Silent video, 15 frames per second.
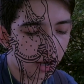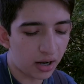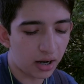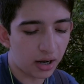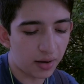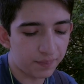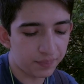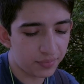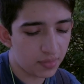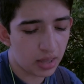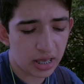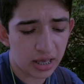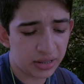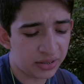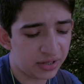
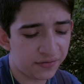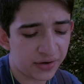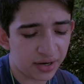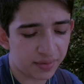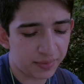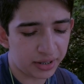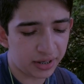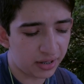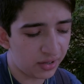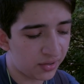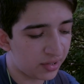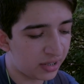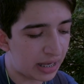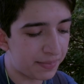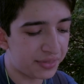And they divided
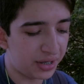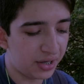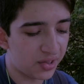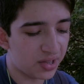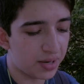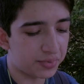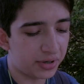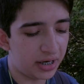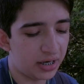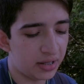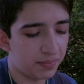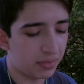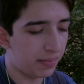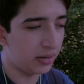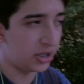communities, they kept things
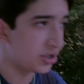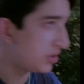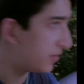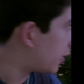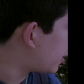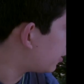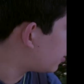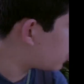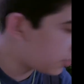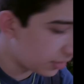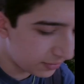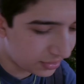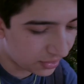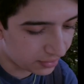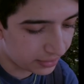separated and population divided,
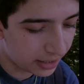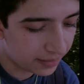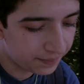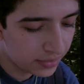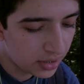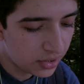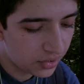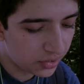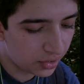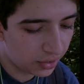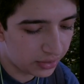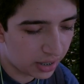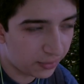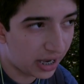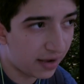so just know that.
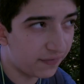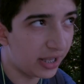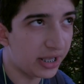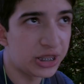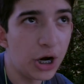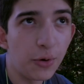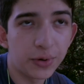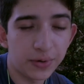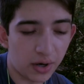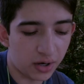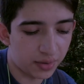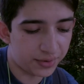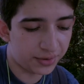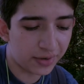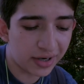So now we have like know who
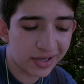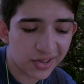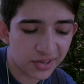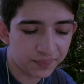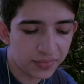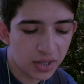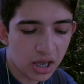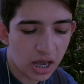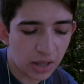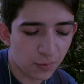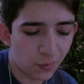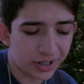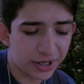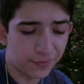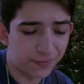Homer was
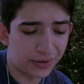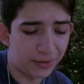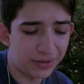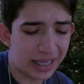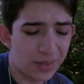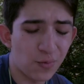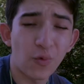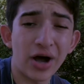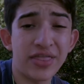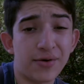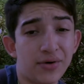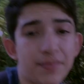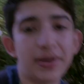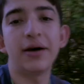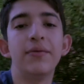and what he wrote and what they
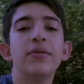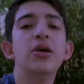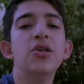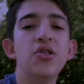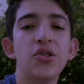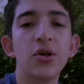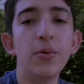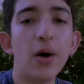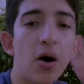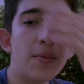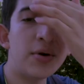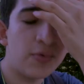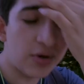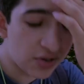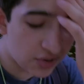were about. So
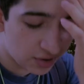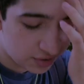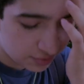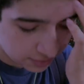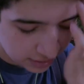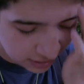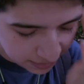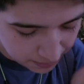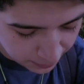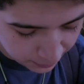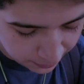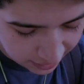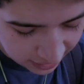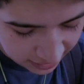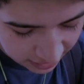Homer was a Greek
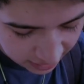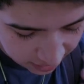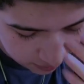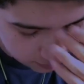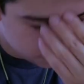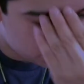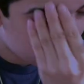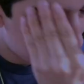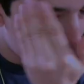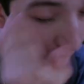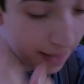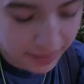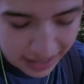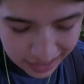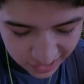poet. He wrote about
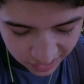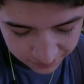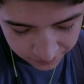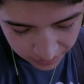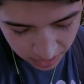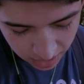epics.